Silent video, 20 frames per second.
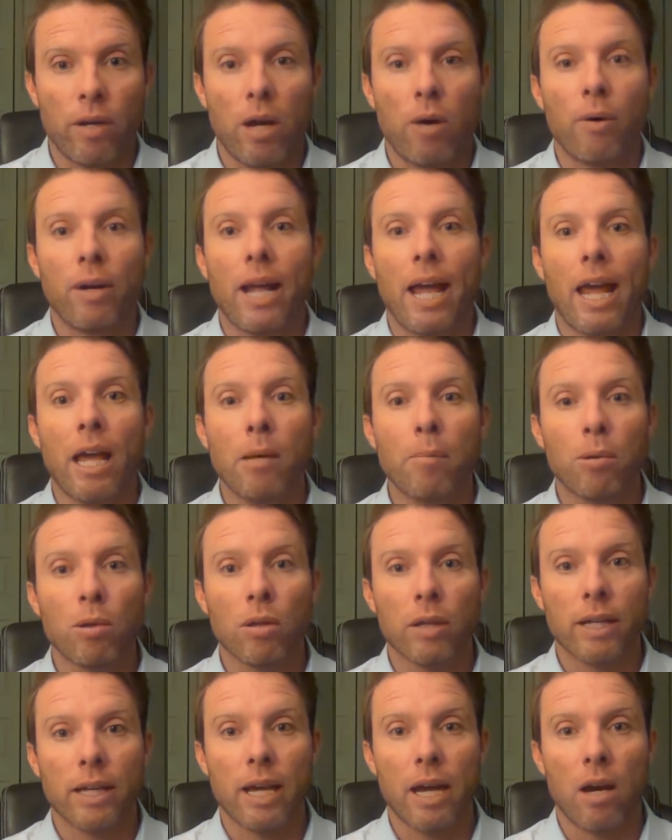Now, an
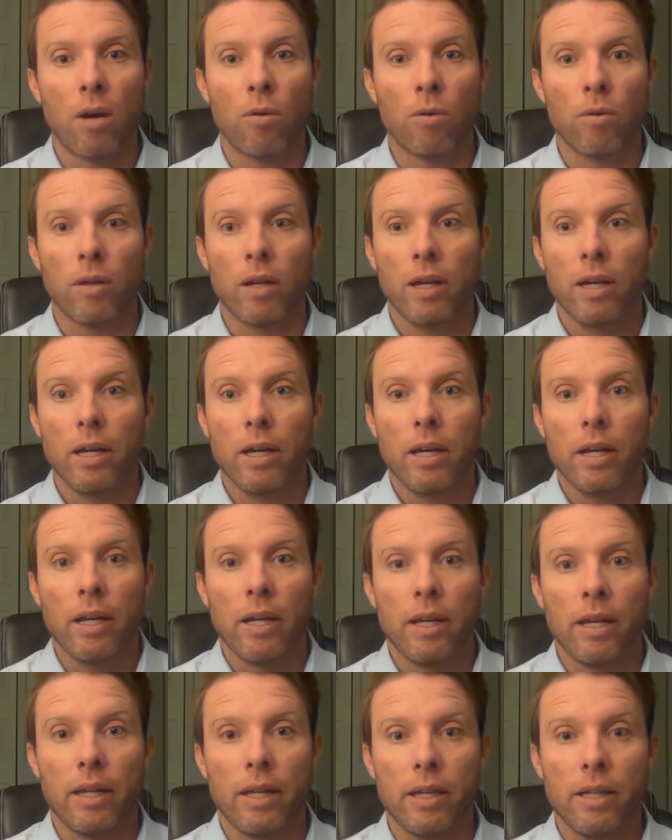ABLE account
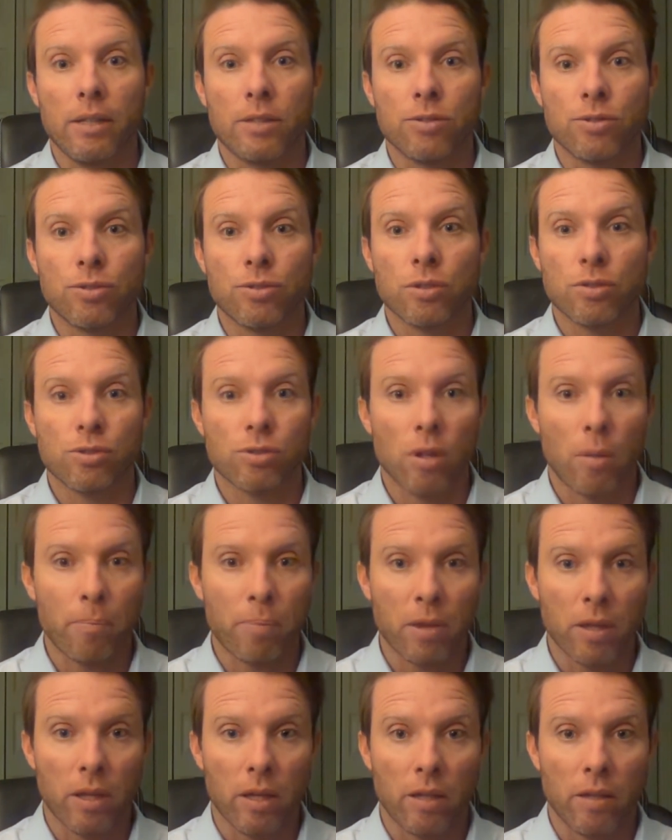is
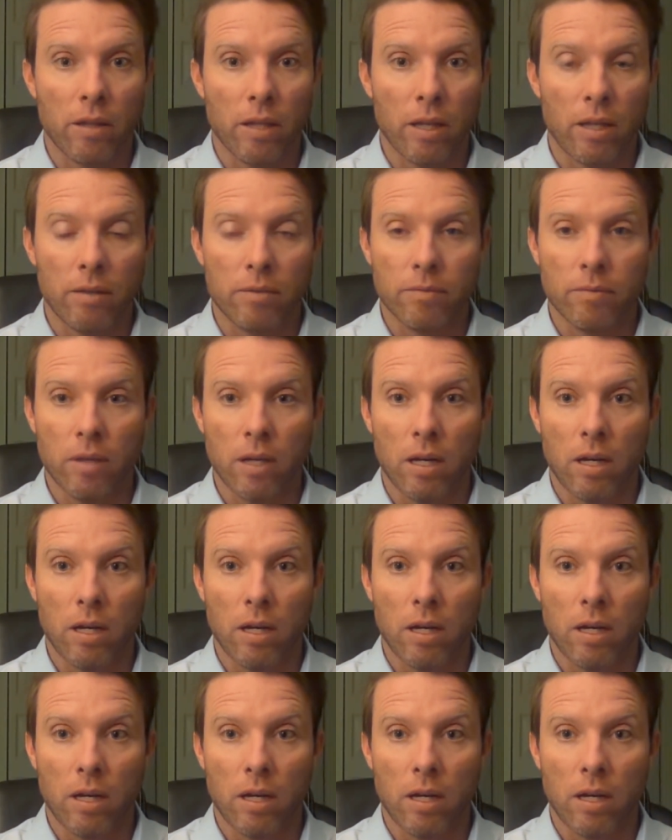something that